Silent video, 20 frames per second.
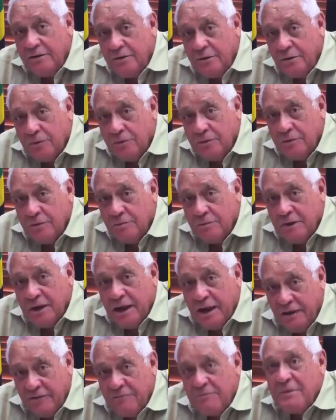to
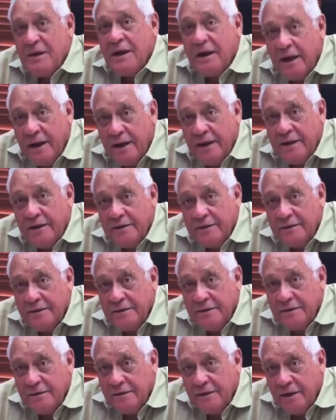be left behind
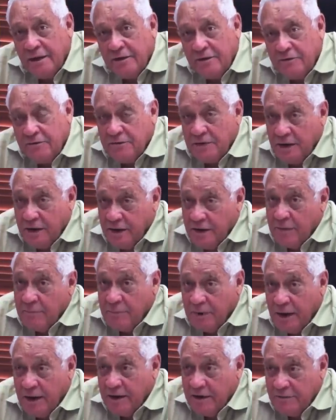and to feel they're
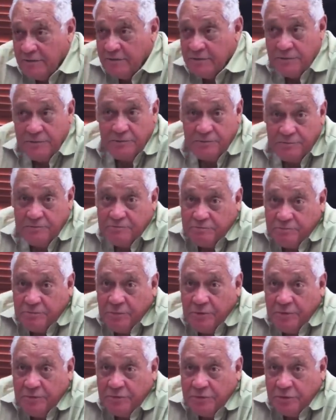part of it.
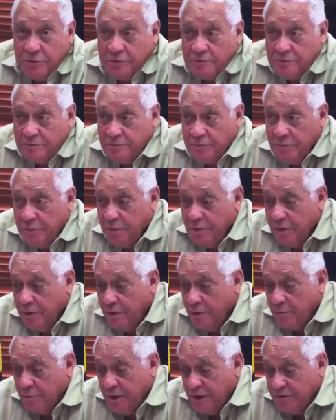So
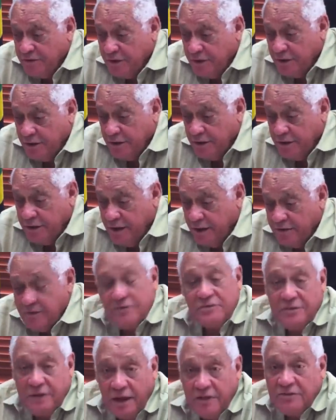basically
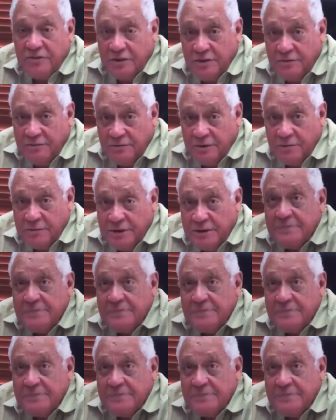that's it for